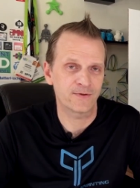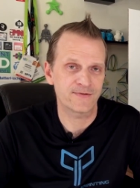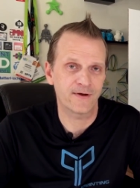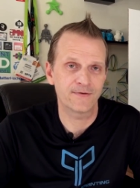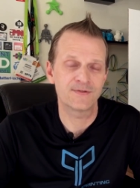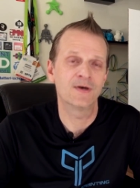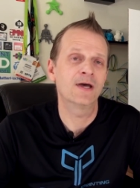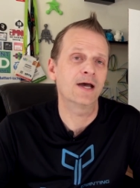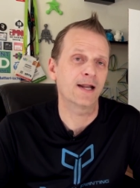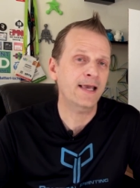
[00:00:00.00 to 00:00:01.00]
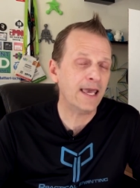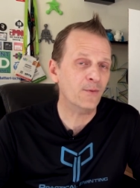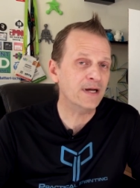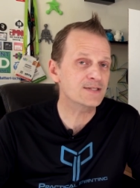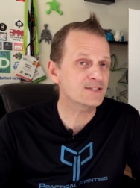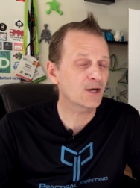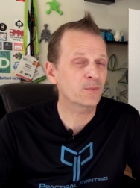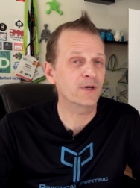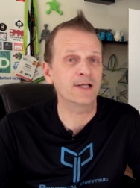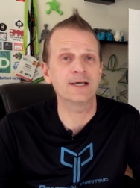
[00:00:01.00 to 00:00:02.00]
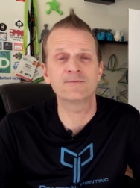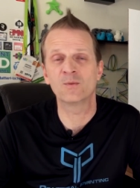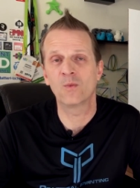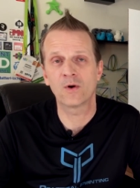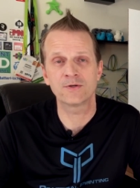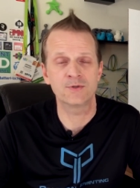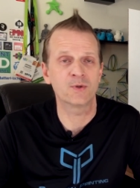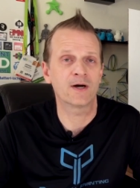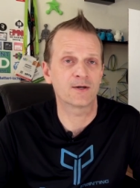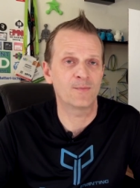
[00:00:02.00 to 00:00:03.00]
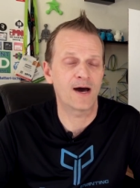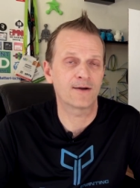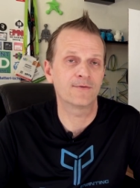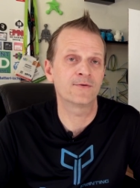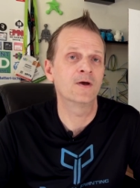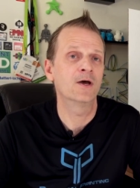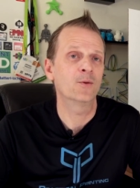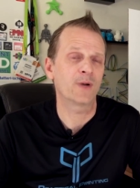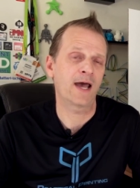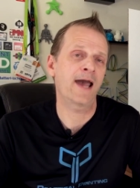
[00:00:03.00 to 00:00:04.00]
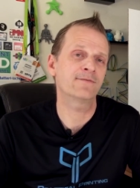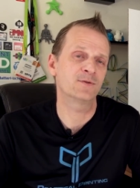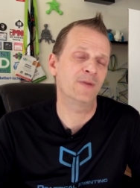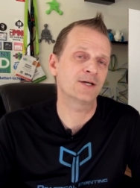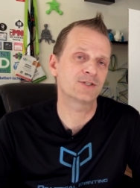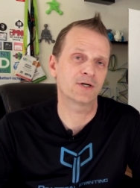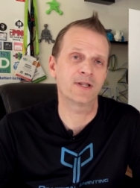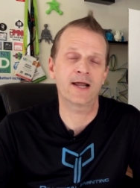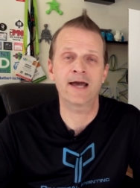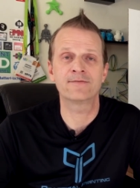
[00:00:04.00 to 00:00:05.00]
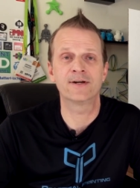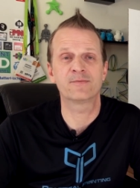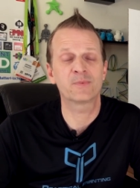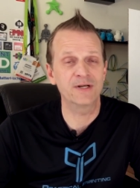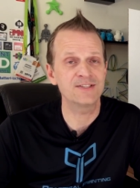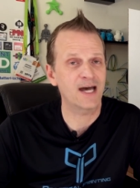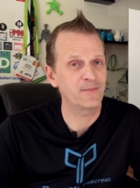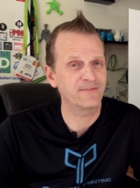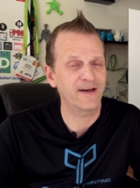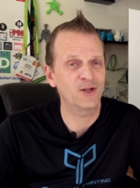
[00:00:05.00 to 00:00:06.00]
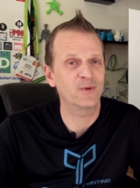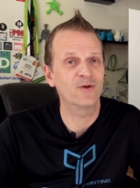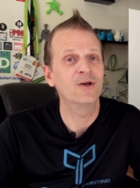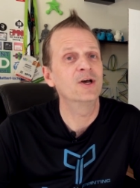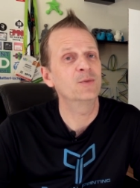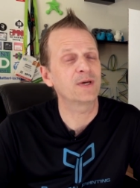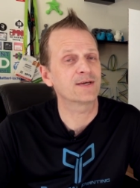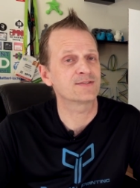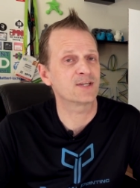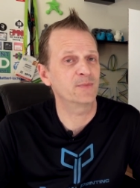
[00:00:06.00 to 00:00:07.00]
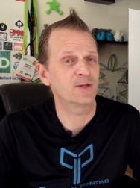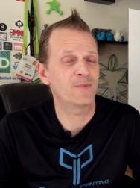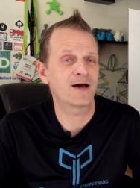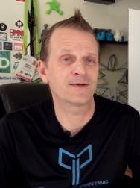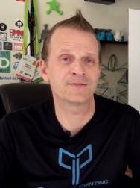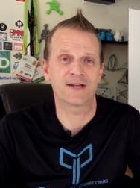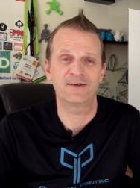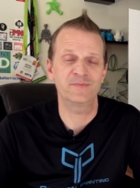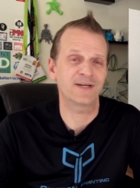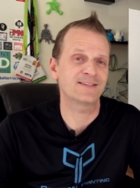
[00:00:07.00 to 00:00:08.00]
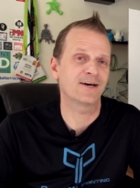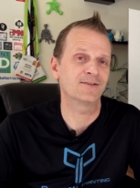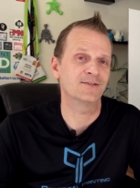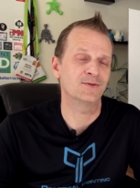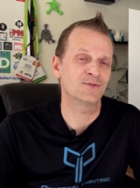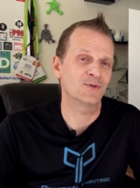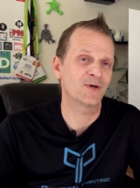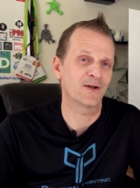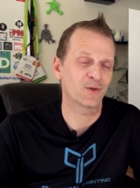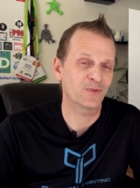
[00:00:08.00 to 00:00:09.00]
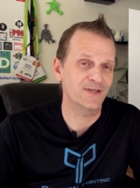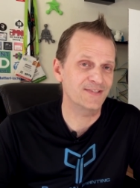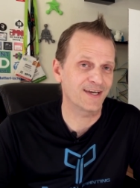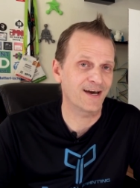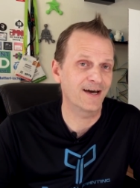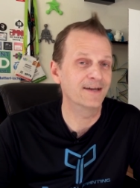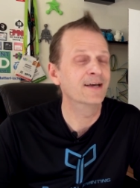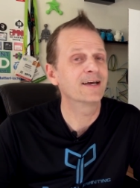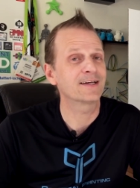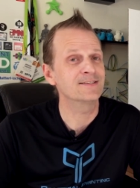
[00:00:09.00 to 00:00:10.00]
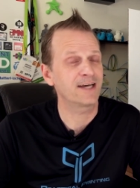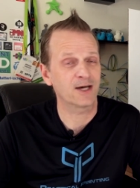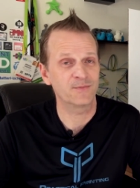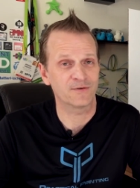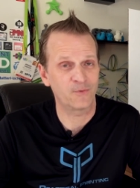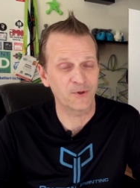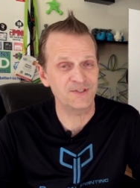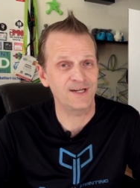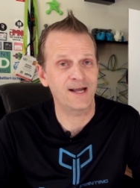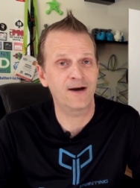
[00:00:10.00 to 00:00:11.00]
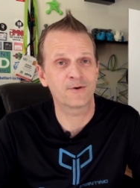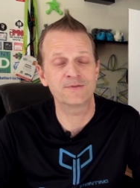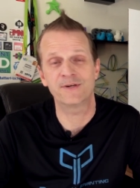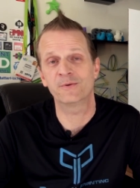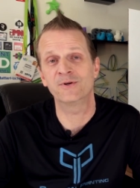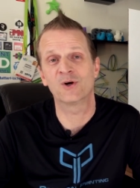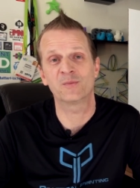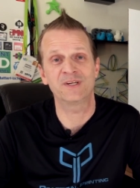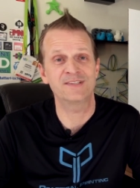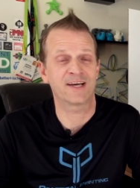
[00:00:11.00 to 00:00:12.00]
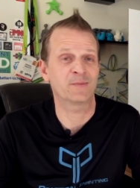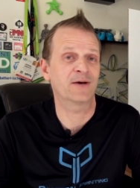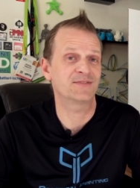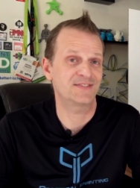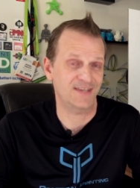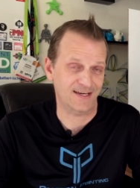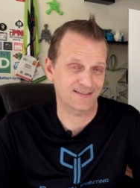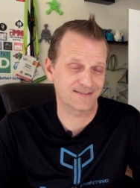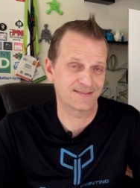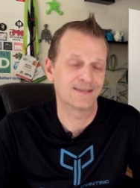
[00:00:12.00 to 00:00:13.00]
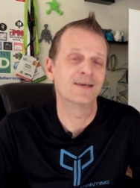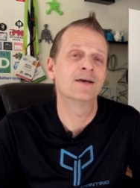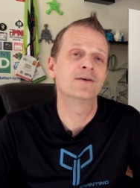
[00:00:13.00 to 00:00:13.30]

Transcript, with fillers: with the results and I can't wait to start printing even more two color models. But I have to make sure that I have enough print time available because some of the models that I've picked out to do two color printing on can take up to 14 hours that would normally take about six.